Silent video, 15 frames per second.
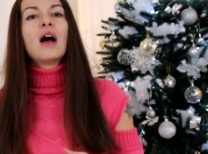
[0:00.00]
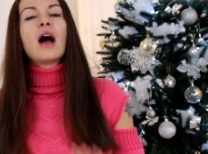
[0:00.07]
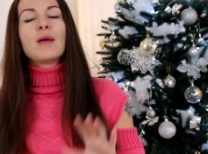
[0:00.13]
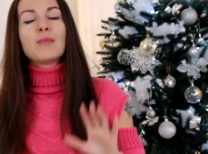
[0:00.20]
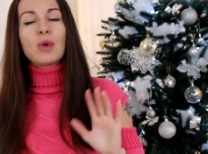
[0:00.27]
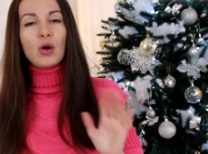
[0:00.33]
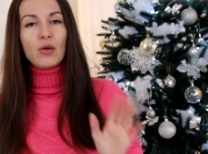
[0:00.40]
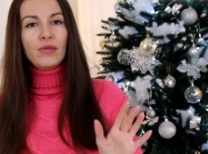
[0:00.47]

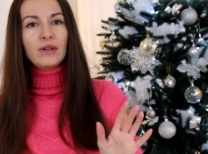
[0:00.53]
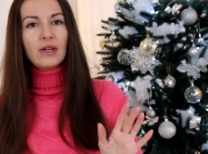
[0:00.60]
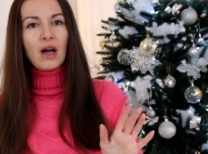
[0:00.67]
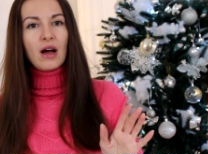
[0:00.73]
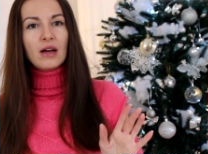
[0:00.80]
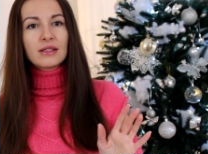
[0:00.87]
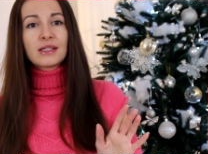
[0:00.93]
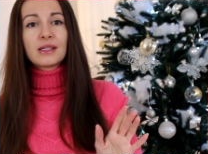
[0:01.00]
I'm often
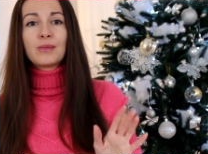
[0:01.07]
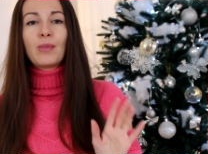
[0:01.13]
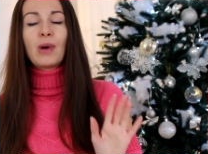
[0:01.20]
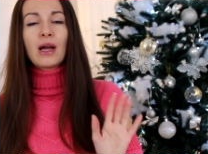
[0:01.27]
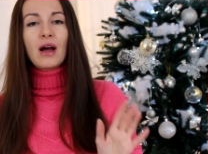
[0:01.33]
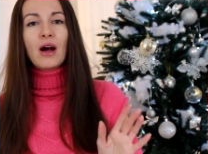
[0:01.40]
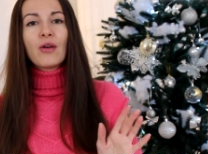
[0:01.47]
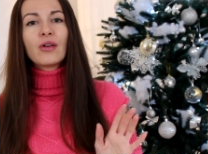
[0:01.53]
asked
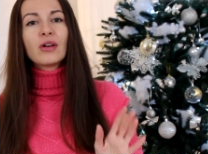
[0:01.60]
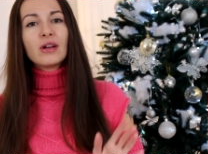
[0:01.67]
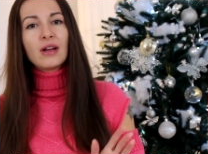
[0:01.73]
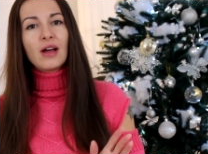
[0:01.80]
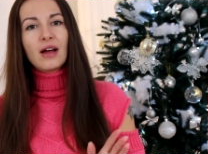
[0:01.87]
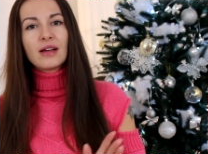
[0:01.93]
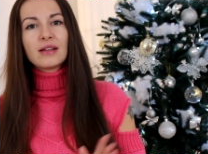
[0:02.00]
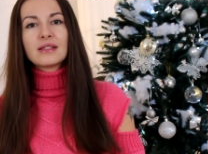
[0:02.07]
by our
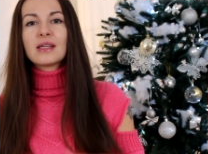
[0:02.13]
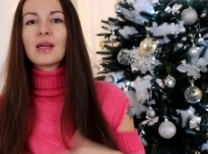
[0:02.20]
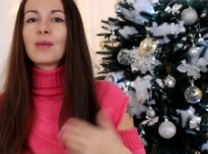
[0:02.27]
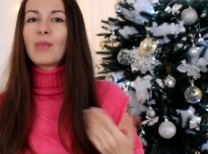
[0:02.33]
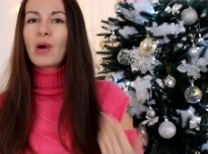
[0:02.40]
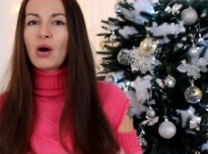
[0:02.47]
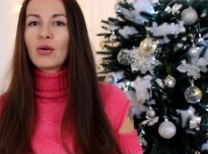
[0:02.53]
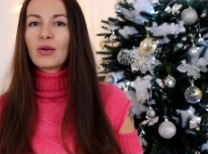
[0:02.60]
clients
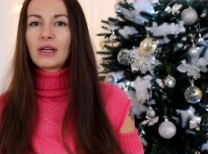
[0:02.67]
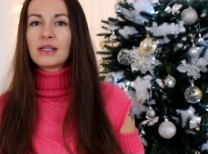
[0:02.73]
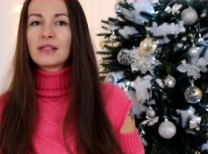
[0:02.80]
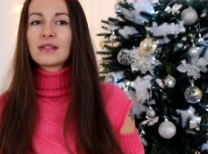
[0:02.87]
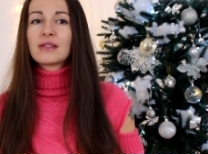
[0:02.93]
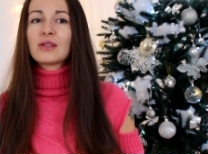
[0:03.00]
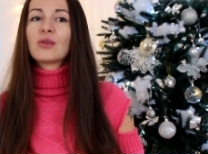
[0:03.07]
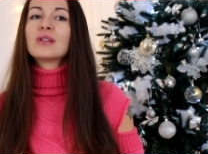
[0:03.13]
about
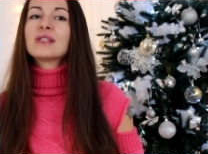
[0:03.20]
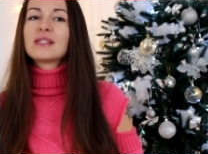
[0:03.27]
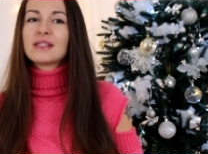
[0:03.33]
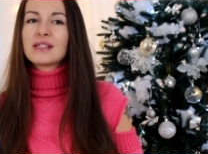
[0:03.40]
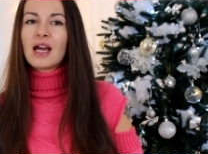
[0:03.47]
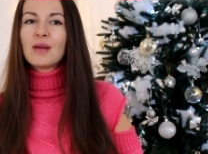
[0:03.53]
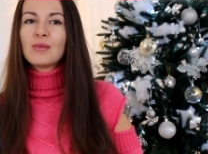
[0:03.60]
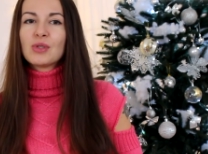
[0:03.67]
it, so
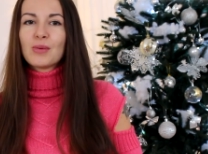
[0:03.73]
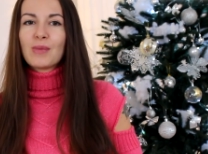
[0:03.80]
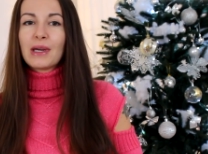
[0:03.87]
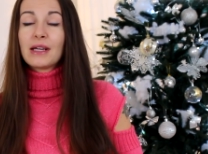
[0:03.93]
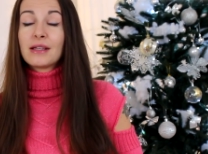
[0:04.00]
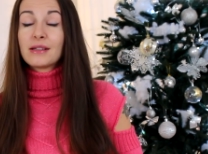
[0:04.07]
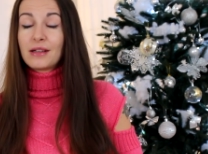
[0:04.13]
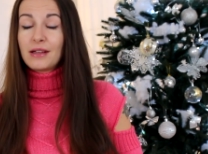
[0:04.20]
it's time to
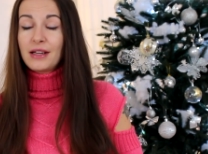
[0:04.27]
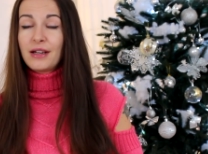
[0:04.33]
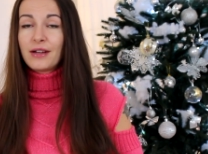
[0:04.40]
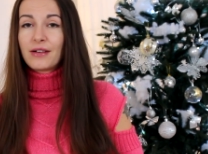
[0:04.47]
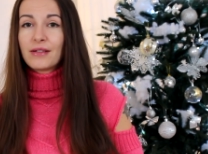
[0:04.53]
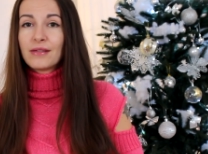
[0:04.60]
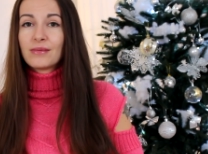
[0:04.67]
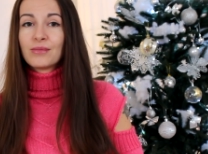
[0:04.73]
make it
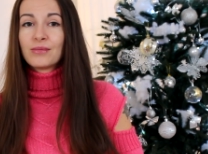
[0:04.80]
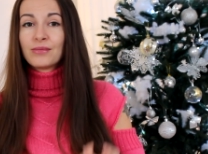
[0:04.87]
clear.